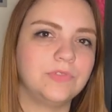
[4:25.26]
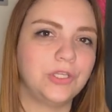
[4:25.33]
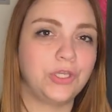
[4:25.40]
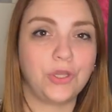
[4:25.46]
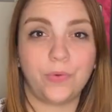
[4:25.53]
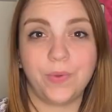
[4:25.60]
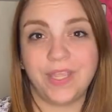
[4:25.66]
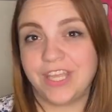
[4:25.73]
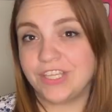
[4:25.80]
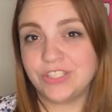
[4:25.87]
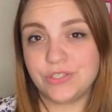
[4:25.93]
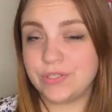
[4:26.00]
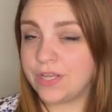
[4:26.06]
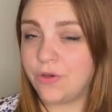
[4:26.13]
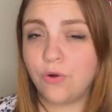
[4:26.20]
going
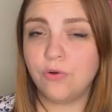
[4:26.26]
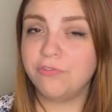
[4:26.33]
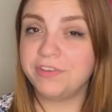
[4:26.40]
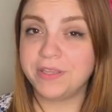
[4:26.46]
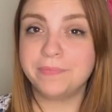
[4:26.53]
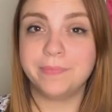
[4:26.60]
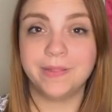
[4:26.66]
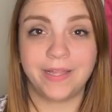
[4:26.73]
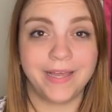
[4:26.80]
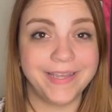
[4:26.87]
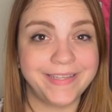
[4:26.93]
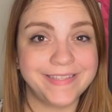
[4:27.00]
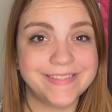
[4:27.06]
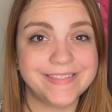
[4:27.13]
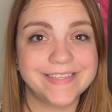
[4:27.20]
into the whole thing
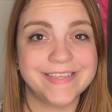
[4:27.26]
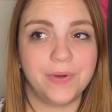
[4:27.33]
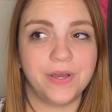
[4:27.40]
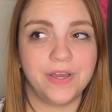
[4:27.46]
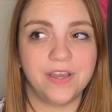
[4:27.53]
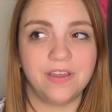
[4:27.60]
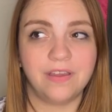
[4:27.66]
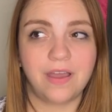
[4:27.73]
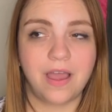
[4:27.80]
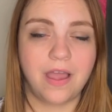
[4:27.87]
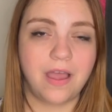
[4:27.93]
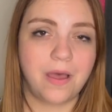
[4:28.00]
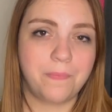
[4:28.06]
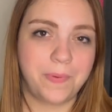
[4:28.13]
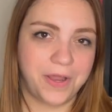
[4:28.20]
blind, but
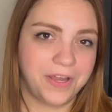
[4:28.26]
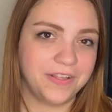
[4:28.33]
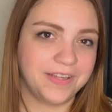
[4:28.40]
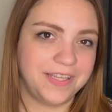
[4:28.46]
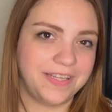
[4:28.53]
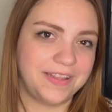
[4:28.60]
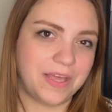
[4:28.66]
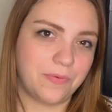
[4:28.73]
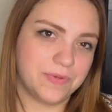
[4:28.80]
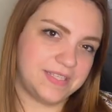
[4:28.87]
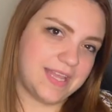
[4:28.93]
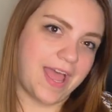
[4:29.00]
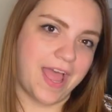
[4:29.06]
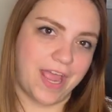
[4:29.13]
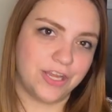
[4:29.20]
apparently that was
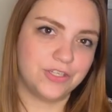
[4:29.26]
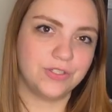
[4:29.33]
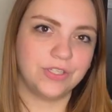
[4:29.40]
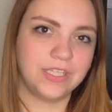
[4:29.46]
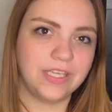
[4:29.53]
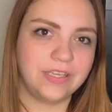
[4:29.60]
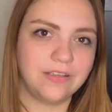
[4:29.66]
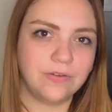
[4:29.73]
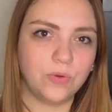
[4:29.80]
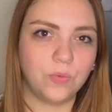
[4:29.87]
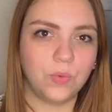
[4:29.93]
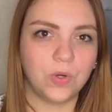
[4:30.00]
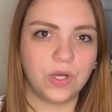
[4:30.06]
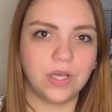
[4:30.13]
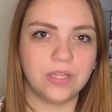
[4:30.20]
actually
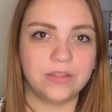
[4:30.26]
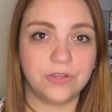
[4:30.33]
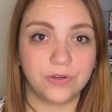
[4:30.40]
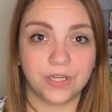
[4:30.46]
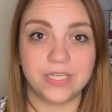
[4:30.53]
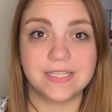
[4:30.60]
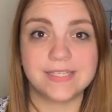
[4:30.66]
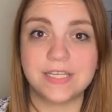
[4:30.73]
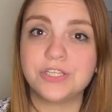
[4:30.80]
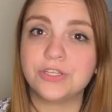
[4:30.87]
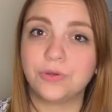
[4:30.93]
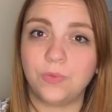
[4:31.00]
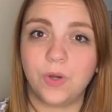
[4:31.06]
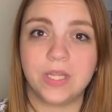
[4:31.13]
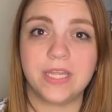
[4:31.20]
what the
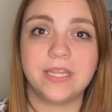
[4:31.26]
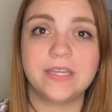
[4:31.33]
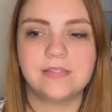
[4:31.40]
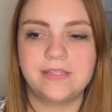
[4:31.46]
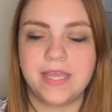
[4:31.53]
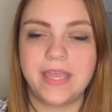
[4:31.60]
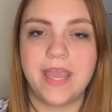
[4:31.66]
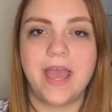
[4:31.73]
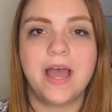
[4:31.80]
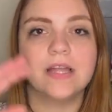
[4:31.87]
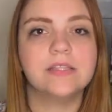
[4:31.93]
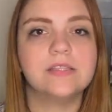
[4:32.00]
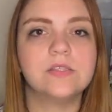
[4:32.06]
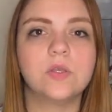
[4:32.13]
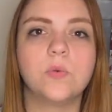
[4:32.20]
organization wanted. They
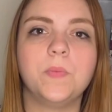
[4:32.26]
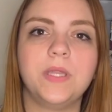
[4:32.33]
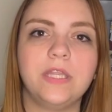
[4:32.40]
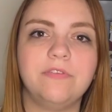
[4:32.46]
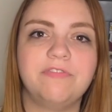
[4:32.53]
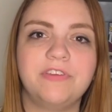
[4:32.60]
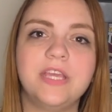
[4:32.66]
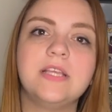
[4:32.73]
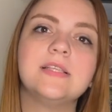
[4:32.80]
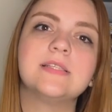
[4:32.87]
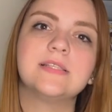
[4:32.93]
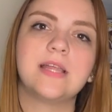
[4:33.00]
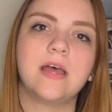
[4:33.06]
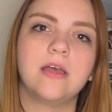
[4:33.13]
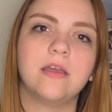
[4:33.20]
had so many
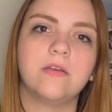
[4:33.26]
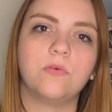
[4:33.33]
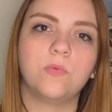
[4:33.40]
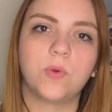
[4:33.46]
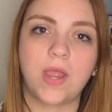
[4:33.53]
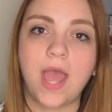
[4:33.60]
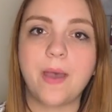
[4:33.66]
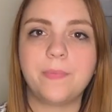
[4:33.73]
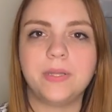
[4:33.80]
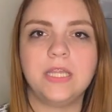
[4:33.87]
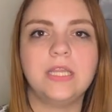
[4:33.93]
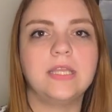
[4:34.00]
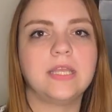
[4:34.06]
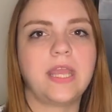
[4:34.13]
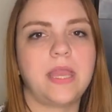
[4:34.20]
things that were
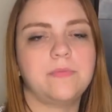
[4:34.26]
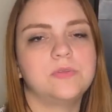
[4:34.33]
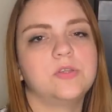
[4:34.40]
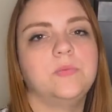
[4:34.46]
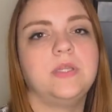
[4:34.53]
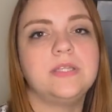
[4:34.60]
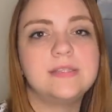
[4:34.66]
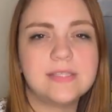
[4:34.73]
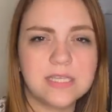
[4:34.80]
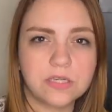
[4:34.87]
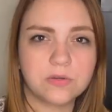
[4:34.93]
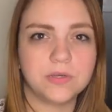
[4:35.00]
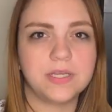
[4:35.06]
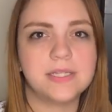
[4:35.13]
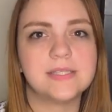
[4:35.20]
happening in the game, so many
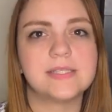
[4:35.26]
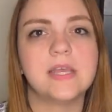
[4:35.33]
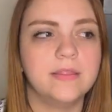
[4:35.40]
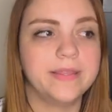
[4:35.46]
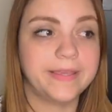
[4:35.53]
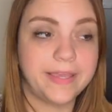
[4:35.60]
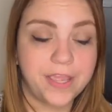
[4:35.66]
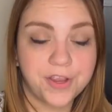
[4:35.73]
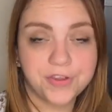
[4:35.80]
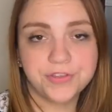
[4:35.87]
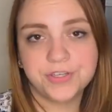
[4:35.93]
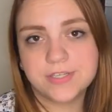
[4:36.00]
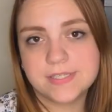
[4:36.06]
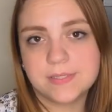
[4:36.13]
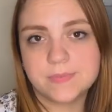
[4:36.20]
secrets. The
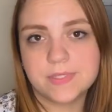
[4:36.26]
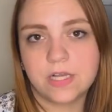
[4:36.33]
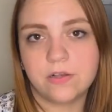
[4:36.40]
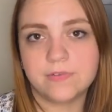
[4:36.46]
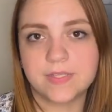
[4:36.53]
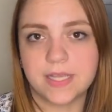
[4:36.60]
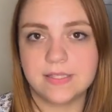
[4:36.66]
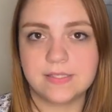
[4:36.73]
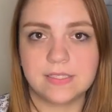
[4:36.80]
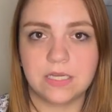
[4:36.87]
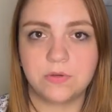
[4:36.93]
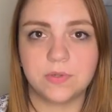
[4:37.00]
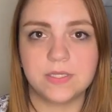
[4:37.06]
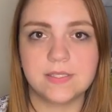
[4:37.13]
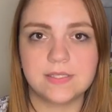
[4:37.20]
characters themselves had
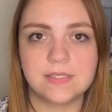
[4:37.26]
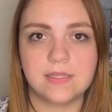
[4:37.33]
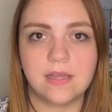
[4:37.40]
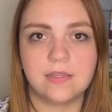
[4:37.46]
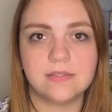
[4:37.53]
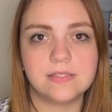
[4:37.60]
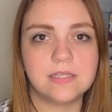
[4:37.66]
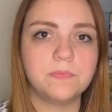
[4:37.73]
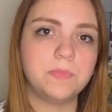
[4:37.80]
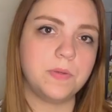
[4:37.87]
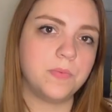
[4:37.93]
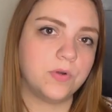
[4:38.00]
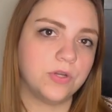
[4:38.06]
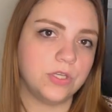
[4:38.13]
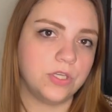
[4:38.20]
secrets that some
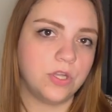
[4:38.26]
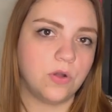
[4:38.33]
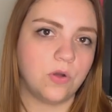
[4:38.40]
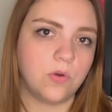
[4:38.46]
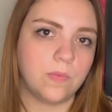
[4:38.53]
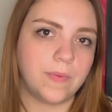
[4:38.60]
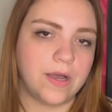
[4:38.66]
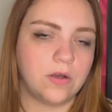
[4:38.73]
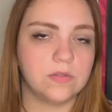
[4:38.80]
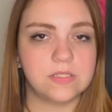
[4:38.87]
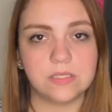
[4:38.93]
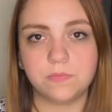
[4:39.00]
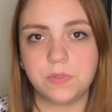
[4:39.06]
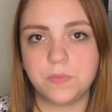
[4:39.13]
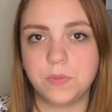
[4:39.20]
people could know about,
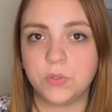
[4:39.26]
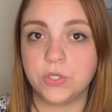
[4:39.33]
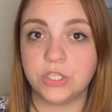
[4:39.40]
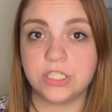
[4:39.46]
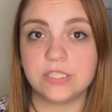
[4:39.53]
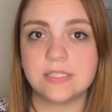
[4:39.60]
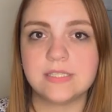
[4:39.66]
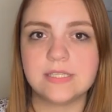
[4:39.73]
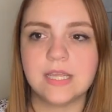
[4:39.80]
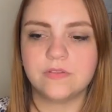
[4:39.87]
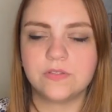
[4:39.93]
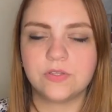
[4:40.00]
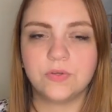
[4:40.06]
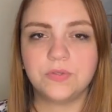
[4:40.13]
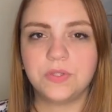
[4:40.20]
some people couldn't. And
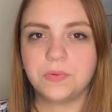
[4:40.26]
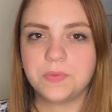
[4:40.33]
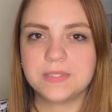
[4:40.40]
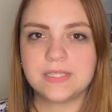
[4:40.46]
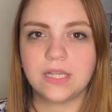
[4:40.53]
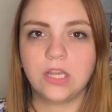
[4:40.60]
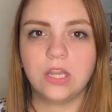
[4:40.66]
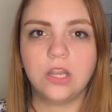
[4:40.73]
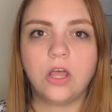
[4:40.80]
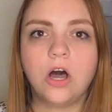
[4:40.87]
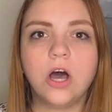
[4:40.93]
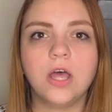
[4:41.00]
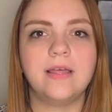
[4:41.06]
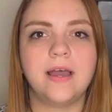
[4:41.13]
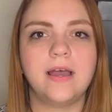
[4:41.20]
so there was a
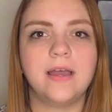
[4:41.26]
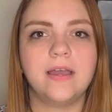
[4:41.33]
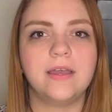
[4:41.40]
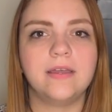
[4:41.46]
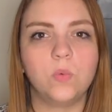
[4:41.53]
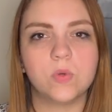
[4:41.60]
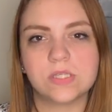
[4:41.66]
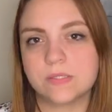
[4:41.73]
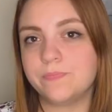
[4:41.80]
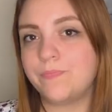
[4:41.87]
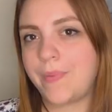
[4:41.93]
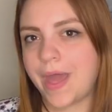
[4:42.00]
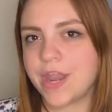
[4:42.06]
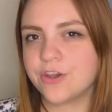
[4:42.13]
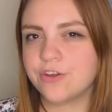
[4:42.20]
lot that was
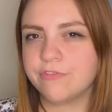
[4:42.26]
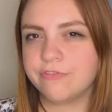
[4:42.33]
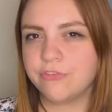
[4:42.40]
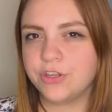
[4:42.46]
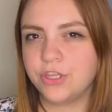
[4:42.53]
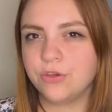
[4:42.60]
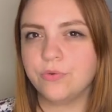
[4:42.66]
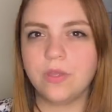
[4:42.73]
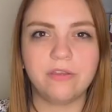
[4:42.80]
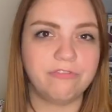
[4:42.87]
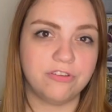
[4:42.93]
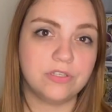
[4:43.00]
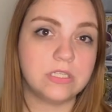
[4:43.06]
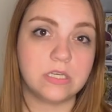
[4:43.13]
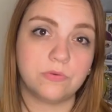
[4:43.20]
better for you if
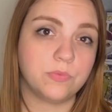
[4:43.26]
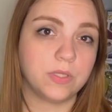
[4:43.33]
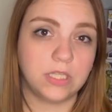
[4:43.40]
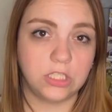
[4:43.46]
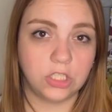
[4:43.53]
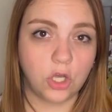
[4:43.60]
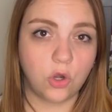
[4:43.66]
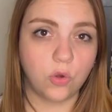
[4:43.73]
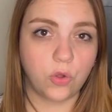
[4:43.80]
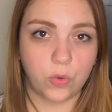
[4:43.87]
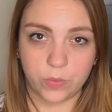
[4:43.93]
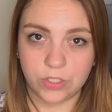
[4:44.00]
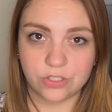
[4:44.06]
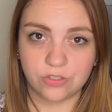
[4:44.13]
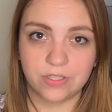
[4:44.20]
you didn't really know
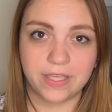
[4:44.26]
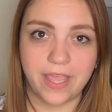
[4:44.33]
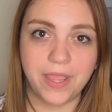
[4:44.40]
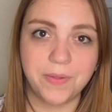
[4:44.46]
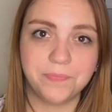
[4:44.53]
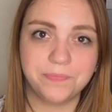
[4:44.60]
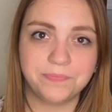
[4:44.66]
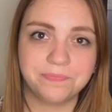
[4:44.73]
going into the game.